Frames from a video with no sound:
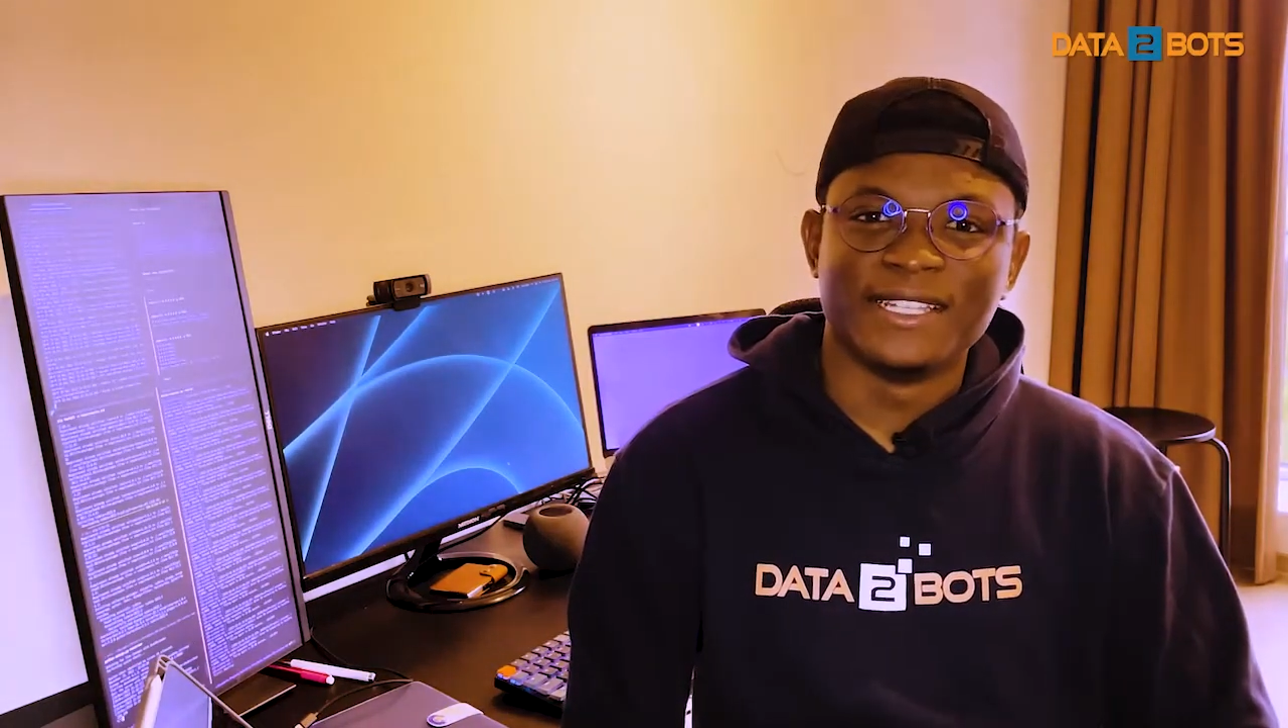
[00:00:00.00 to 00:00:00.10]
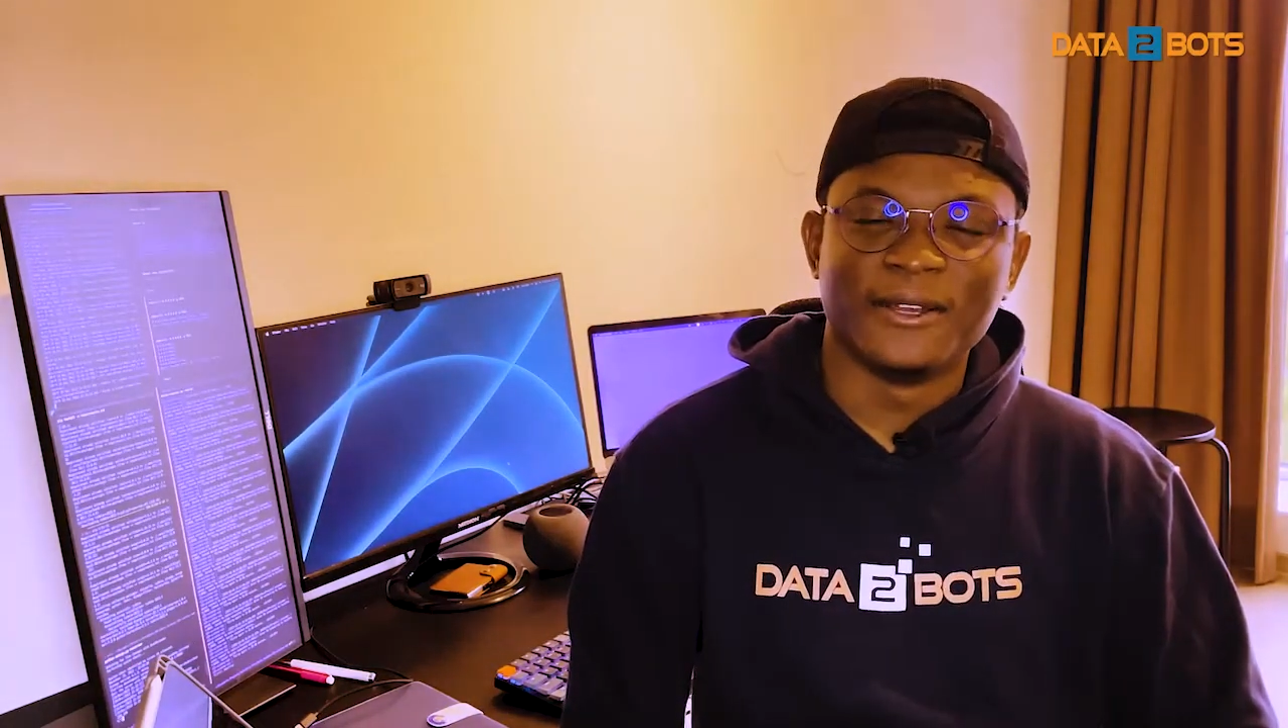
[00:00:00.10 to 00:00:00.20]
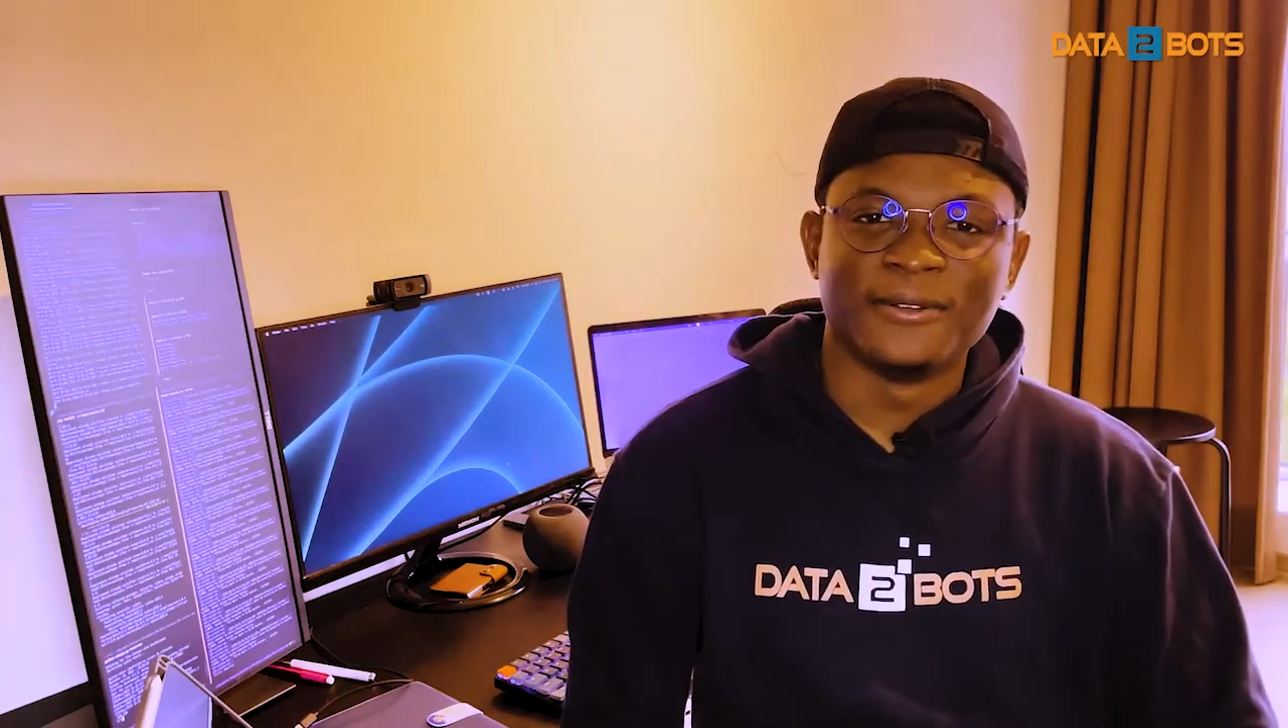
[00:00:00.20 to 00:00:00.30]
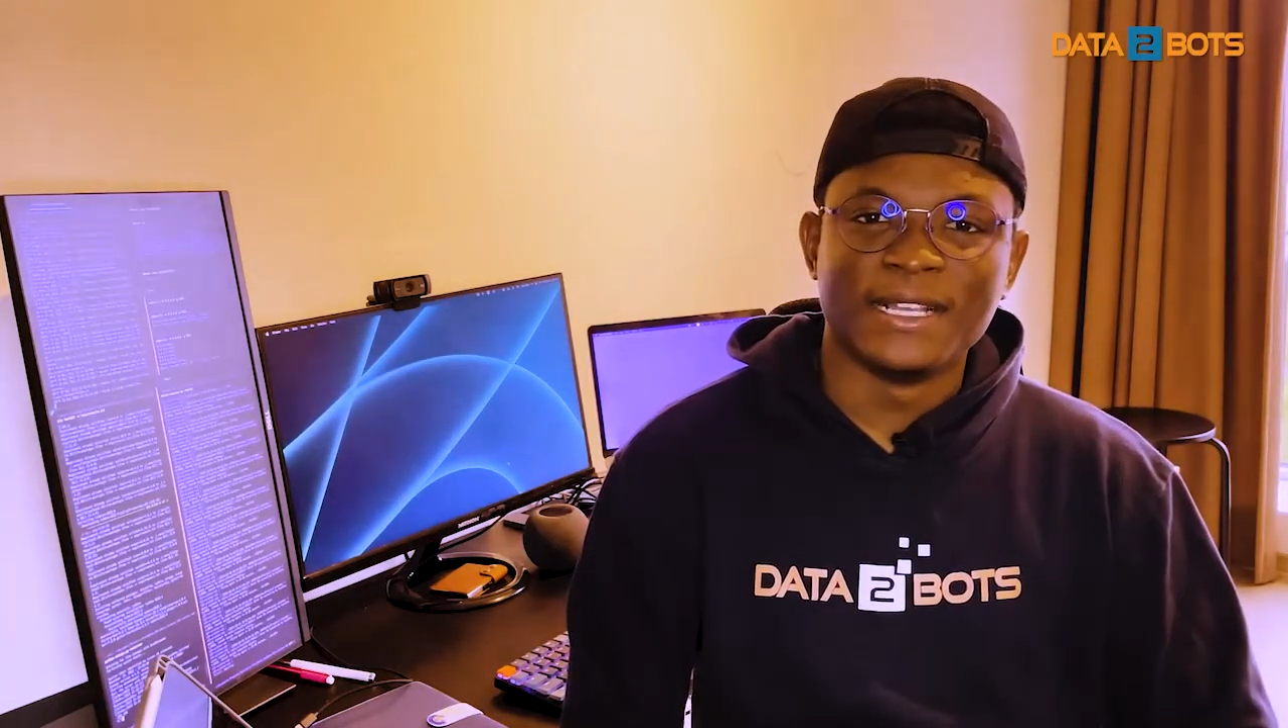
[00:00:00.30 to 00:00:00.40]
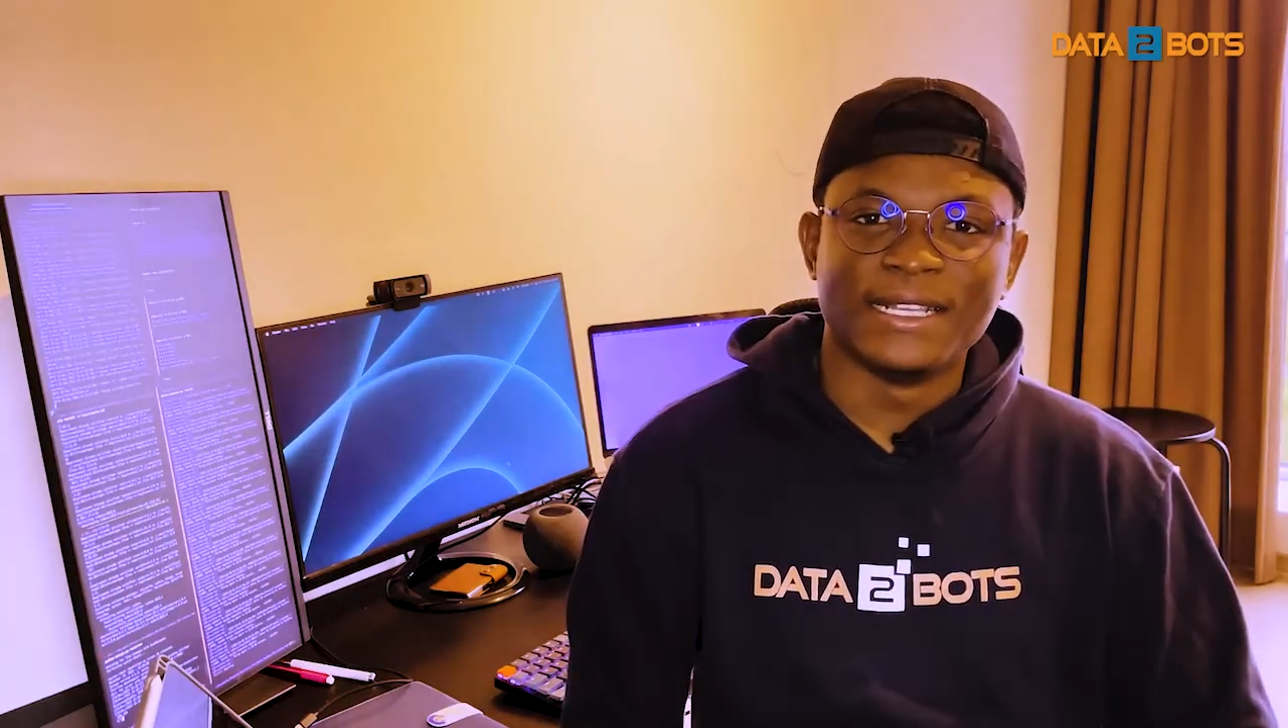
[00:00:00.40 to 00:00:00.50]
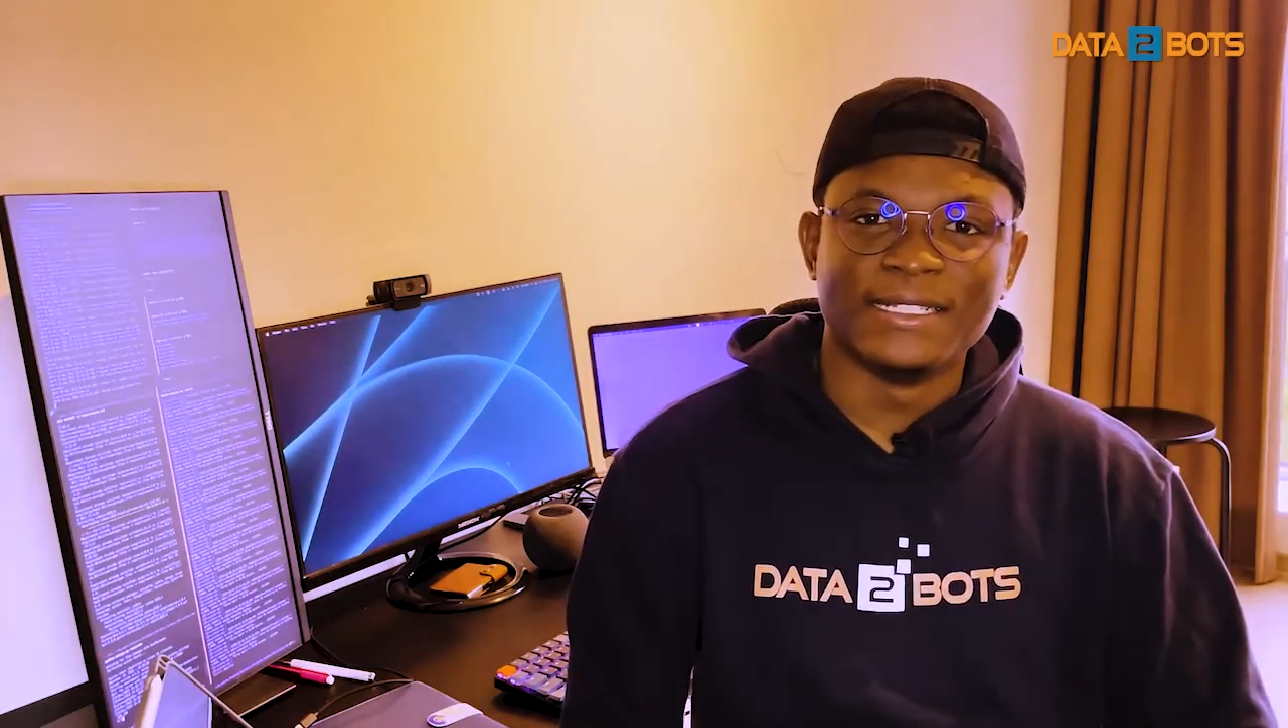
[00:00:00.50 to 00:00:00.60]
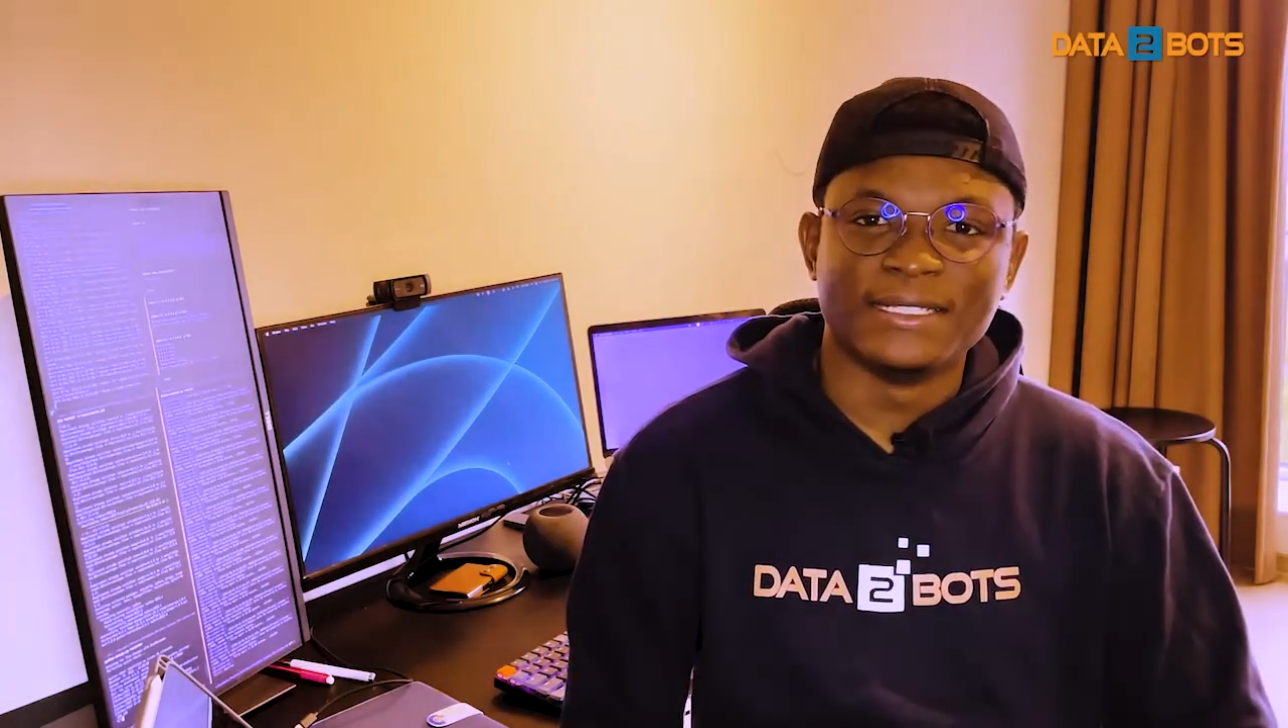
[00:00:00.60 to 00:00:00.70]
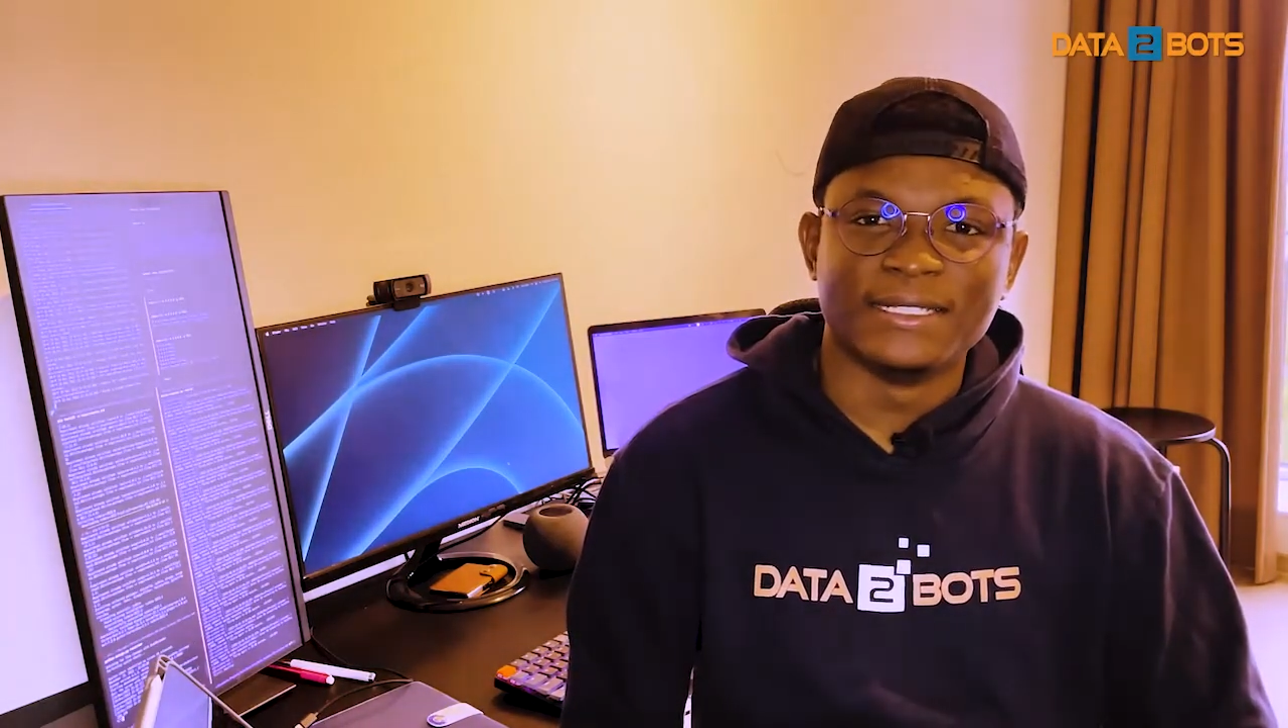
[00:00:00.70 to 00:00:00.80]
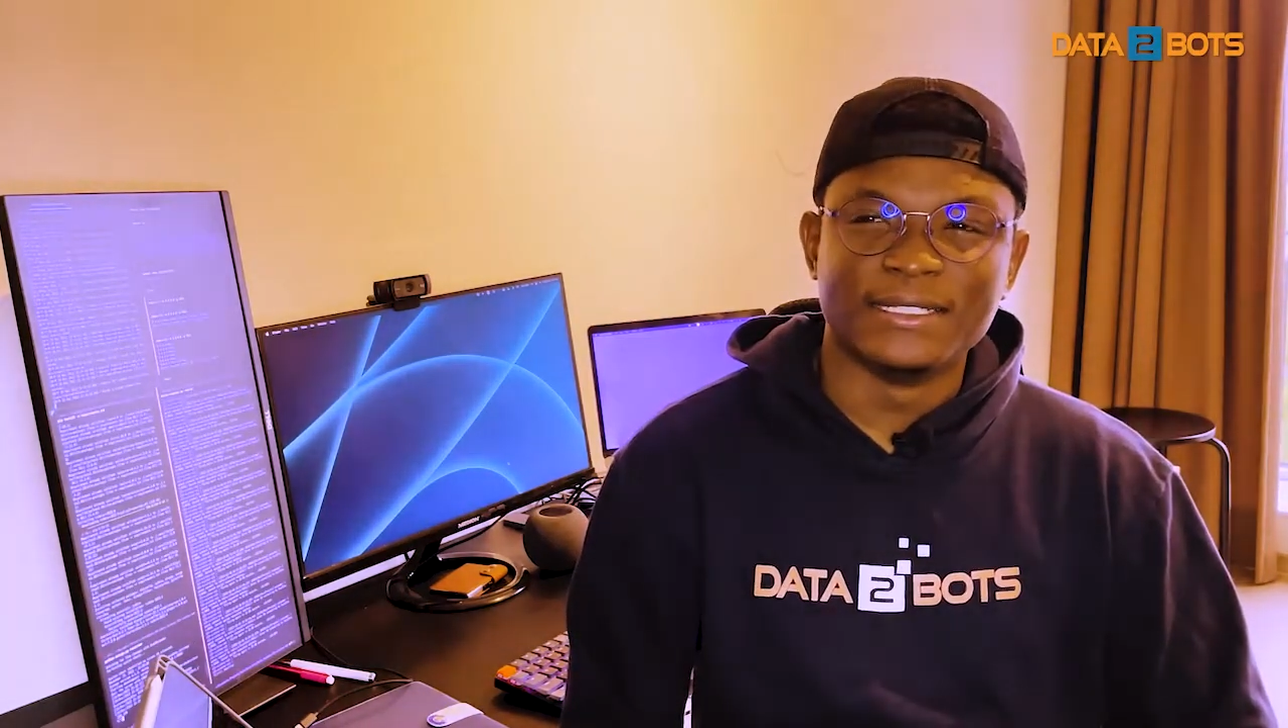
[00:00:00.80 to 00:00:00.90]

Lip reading: now, and